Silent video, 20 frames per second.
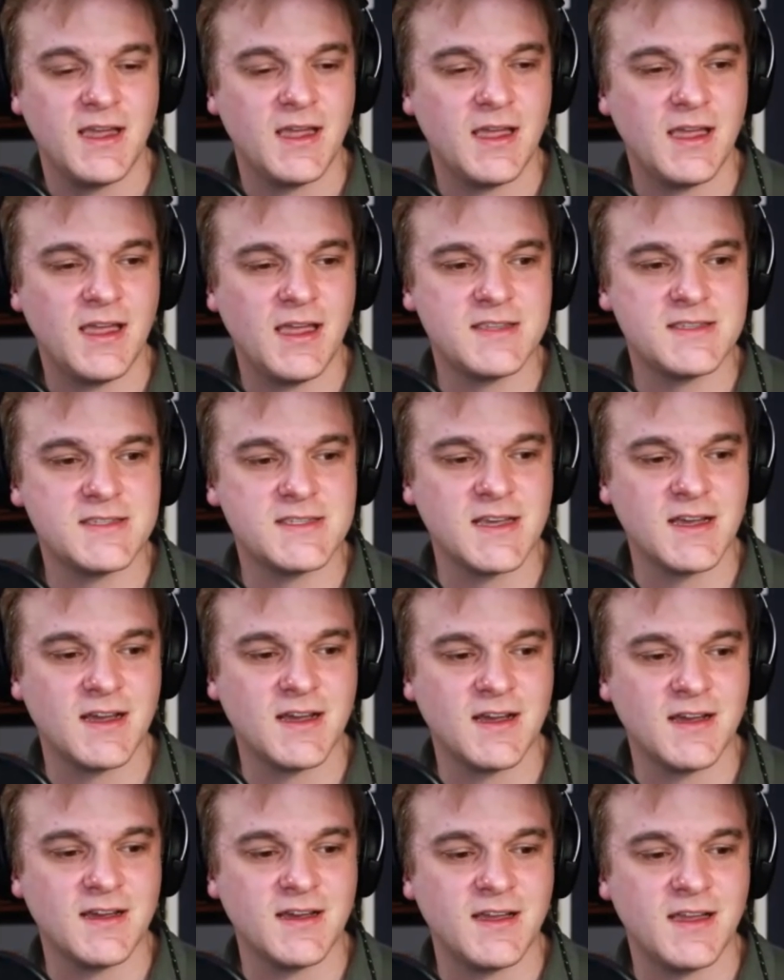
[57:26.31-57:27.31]
It's
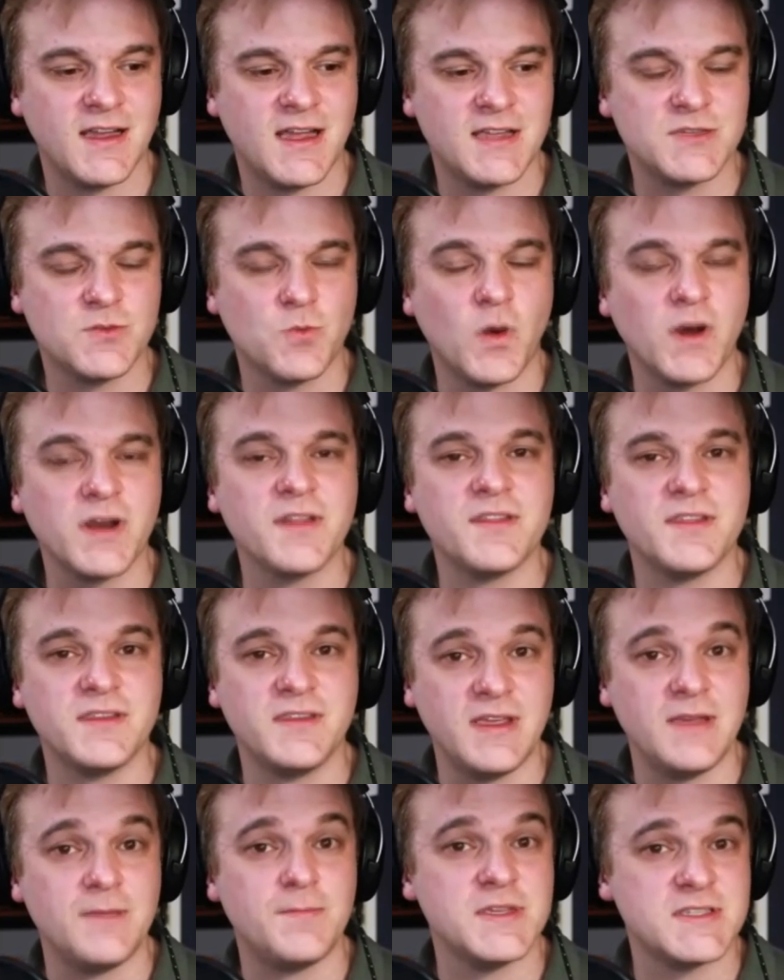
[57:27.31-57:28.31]
uh, it's one of the
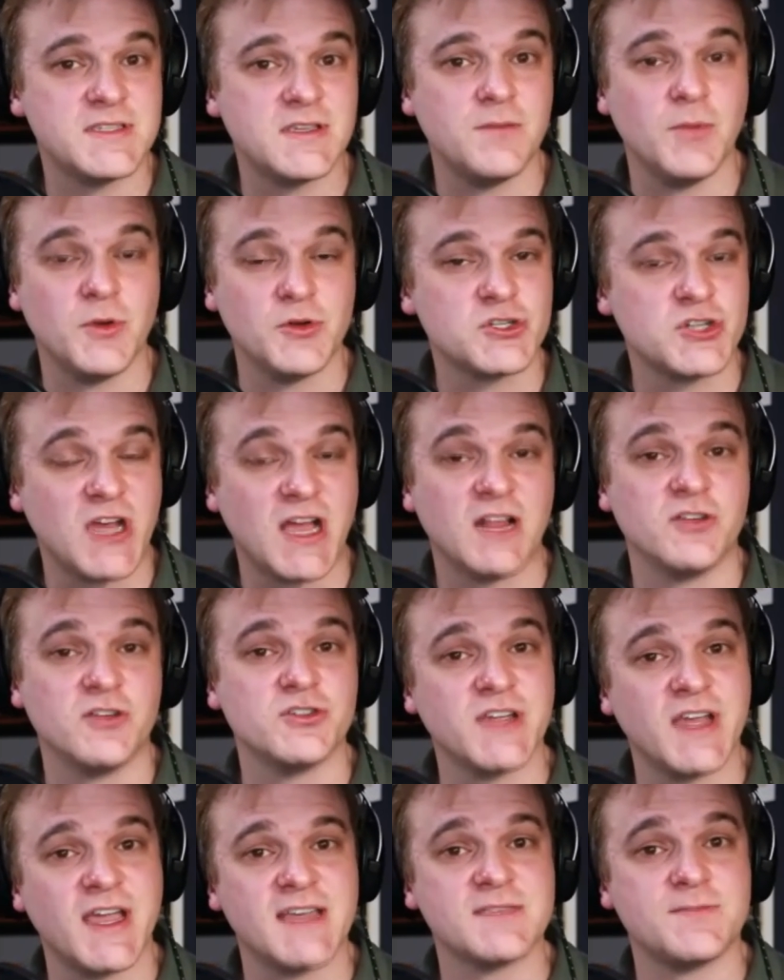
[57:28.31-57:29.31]
deepest and most challenging
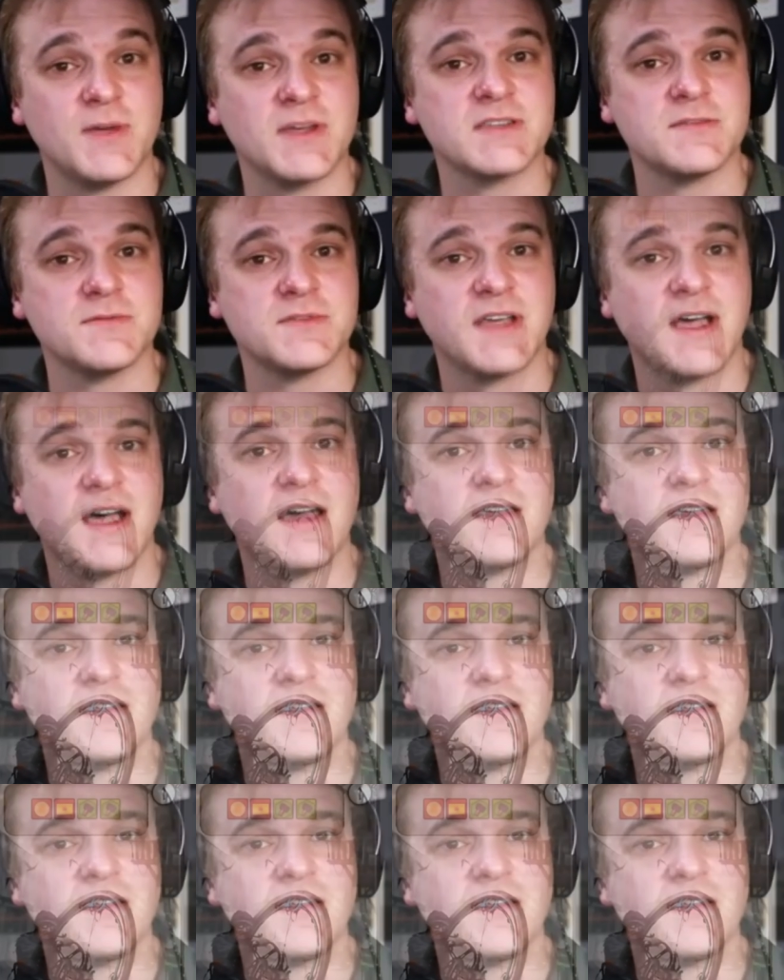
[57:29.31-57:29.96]
aspects of Scythe